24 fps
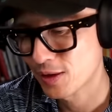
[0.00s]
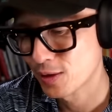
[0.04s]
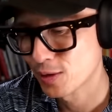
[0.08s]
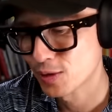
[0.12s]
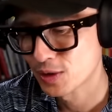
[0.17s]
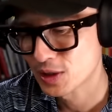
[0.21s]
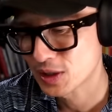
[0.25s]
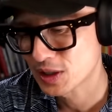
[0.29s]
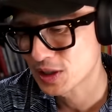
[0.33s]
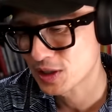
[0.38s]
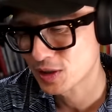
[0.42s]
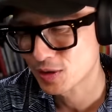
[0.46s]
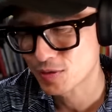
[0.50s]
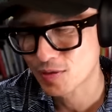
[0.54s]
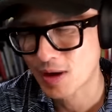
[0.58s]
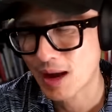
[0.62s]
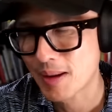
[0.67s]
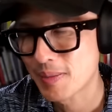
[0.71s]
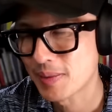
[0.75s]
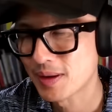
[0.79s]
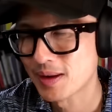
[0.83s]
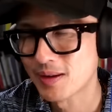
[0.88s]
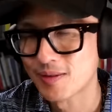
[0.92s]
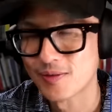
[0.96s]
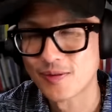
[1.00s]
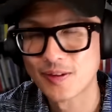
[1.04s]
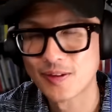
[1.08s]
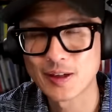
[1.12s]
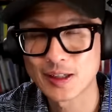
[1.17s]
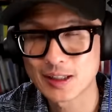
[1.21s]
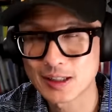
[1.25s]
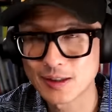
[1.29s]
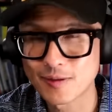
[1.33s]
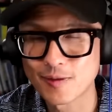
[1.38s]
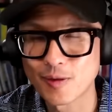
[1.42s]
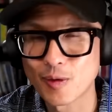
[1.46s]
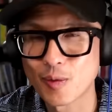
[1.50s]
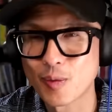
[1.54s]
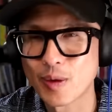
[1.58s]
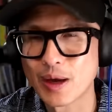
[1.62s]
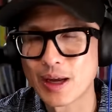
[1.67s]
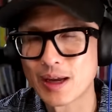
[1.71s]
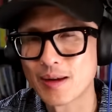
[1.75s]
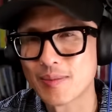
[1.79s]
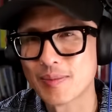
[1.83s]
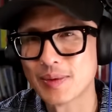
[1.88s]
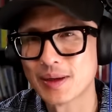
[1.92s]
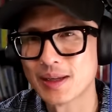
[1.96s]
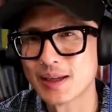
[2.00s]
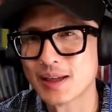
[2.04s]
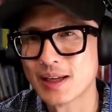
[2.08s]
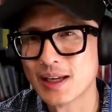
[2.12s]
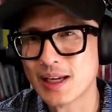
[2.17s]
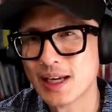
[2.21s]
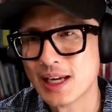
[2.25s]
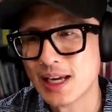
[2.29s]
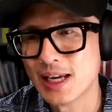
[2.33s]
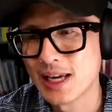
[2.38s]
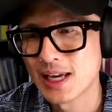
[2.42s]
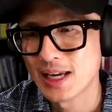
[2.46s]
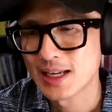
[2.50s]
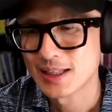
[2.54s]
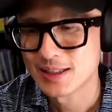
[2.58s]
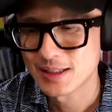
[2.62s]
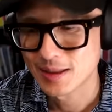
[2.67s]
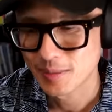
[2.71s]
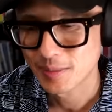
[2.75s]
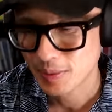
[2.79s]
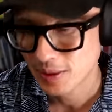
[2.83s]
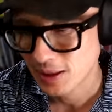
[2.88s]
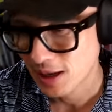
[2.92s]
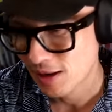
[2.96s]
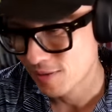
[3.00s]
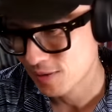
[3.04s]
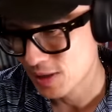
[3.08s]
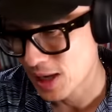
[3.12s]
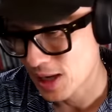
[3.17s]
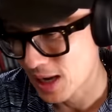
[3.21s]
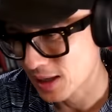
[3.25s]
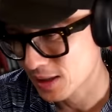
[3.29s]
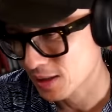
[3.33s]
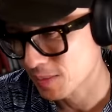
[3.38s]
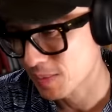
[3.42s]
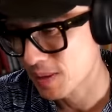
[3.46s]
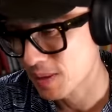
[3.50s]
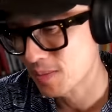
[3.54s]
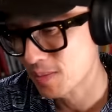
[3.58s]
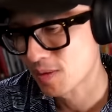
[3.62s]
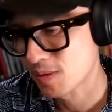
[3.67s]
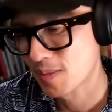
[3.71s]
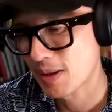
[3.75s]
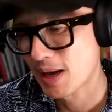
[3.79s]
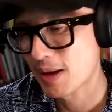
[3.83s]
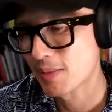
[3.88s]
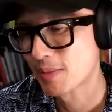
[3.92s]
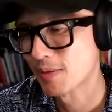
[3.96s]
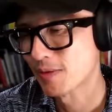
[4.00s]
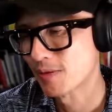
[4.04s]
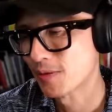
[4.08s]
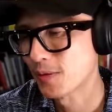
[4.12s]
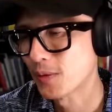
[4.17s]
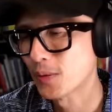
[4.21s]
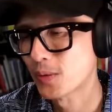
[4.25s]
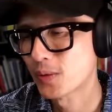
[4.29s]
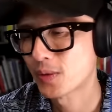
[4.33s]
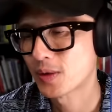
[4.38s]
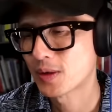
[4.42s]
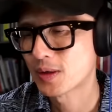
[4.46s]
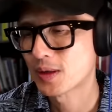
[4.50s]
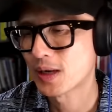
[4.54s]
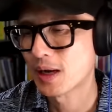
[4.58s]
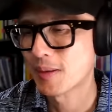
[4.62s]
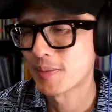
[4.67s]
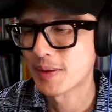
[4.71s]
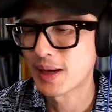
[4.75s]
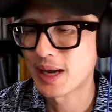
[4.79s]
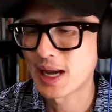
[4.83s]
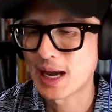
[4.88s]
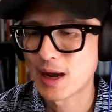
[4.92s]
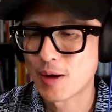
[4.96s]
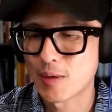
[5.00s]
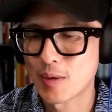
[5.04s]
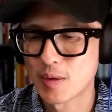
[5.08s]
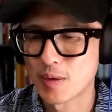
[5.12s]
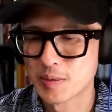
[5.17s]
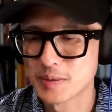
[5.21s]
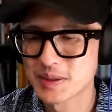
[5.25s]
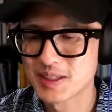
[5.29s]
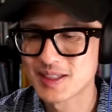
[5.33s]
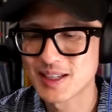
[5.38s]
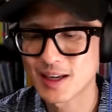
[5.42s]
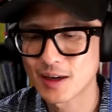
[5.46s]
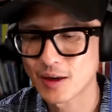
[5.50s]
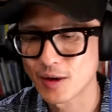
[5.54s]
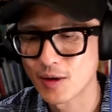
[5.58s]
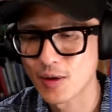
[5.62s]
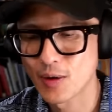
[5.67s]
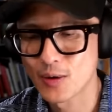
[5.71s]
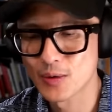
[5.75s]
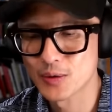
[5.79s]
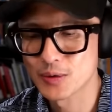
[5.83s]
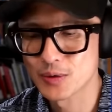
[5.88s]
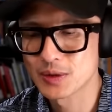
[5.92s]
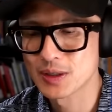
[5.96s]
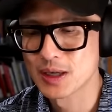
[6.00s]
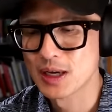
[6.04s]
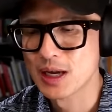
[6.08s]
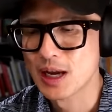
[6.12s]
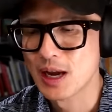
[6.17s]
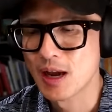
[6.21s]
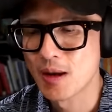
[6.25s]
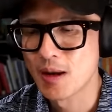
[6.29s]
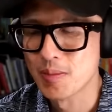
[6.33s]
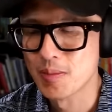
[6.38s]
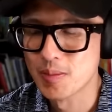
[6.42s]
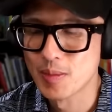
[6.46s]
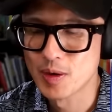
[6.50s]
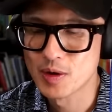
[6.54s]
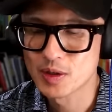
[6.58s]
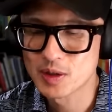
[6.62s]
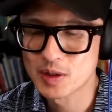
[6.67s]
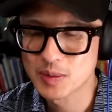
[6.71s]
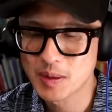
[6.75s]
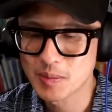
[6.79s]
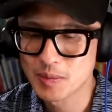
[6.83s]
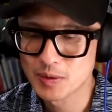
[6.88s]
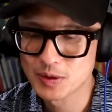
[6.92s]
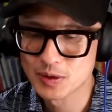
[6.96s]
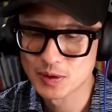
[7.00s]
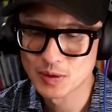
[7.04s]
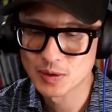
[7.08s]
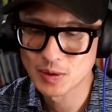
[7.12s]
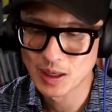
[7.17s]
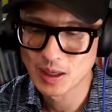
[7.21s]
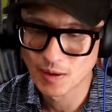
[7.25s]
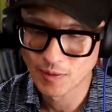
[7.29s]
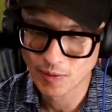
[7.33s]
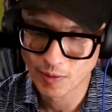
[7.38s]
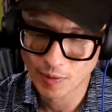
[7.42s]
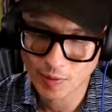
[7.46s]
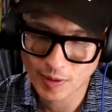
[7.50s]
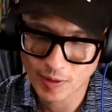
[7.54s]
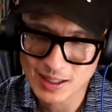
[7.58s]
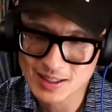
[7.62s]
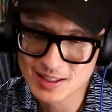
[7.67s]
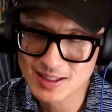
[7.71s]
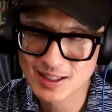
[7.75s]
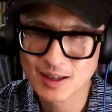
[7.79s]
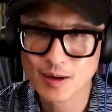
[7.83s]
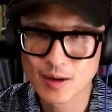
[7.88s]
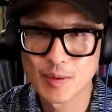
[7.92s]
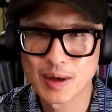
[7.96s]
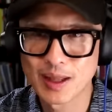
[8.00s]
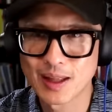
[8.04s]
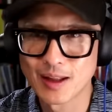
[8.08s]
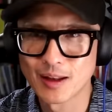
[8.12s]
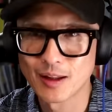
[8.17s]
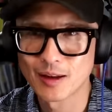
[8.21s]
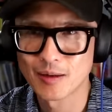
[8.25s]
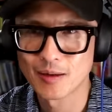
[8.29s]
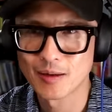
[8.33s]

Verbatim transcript: you just described in a very different way but it's something i've talked to people about before about how when we set goals most people do it in a forensic way they look